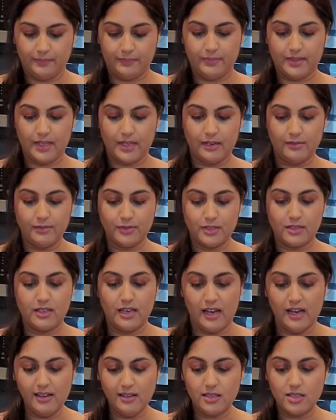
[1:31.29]
Then after
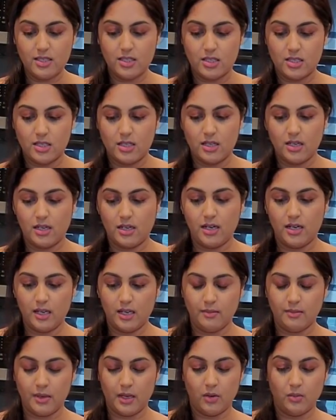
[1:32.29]
that, I
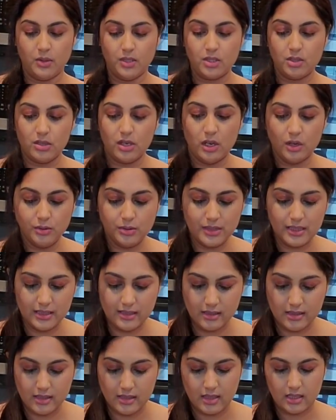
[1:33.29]
am going to coat it